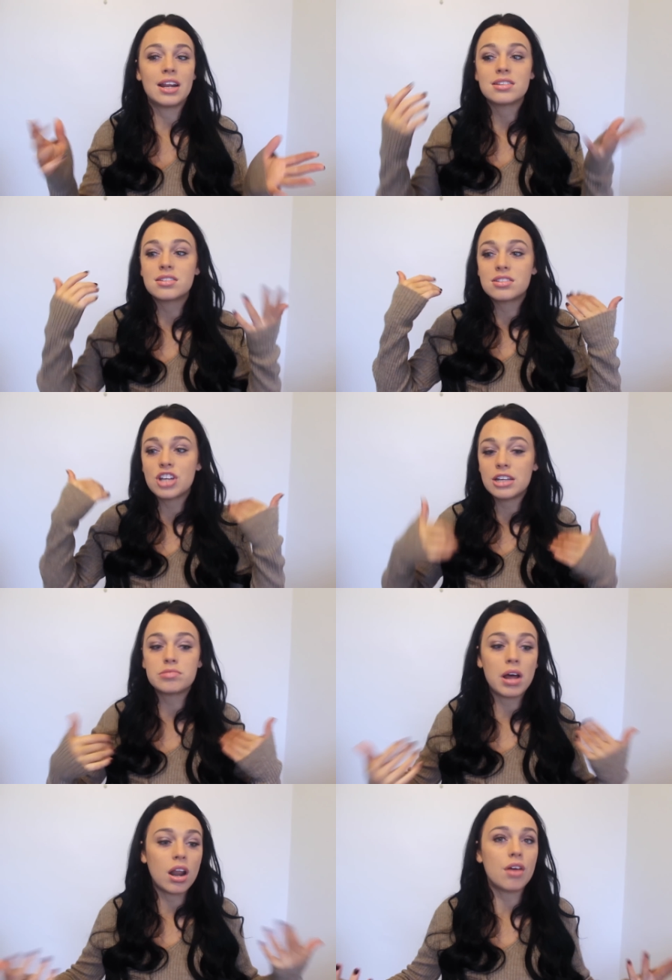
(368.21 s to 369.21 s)
and it's
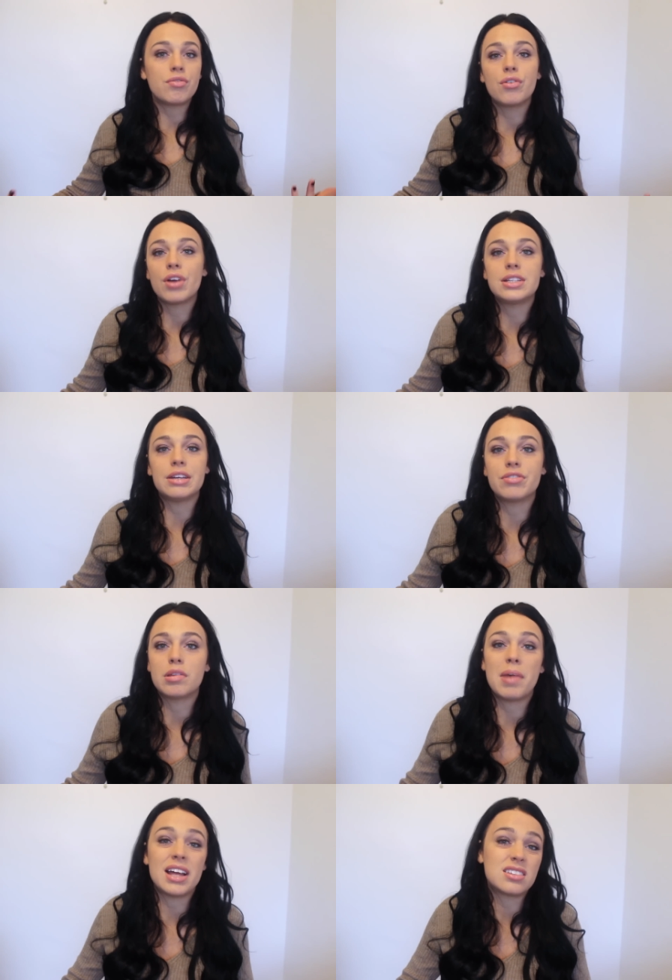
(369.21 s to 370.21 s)
changed my life already for
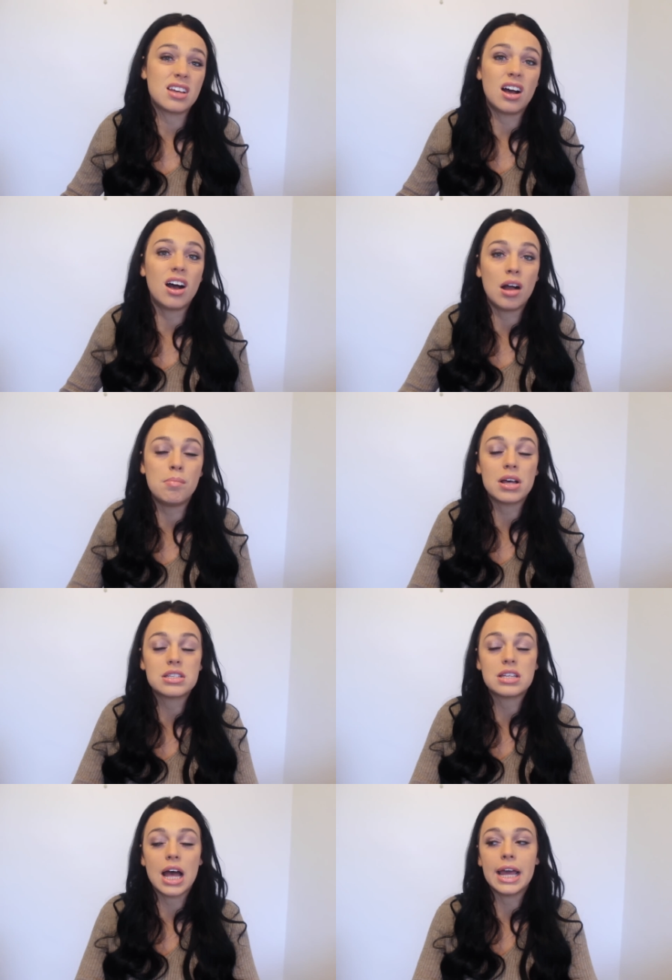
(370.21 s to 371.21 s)
the better, I
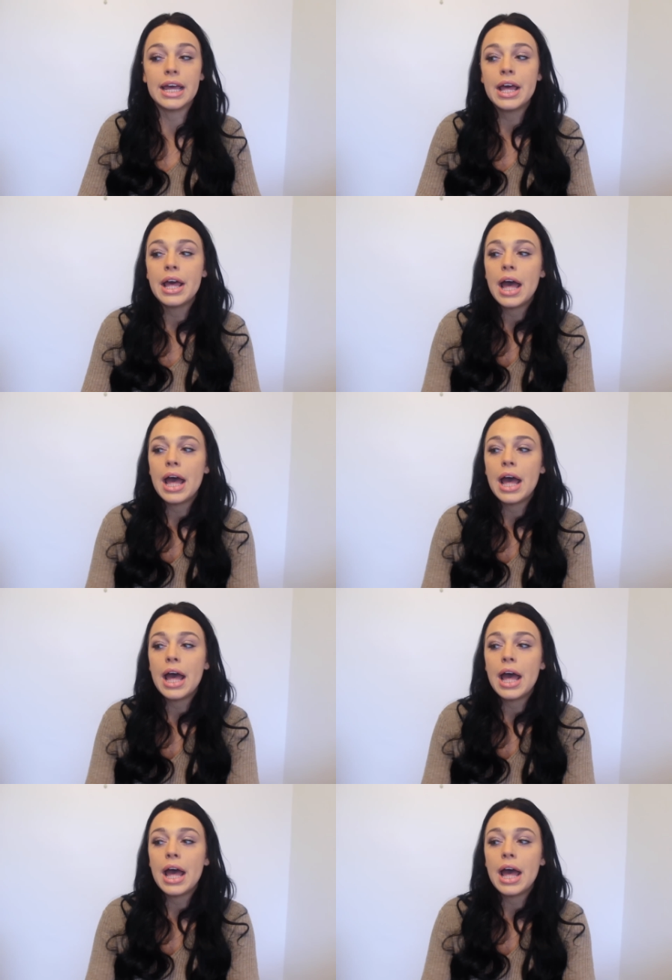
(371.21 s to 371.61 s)
must say.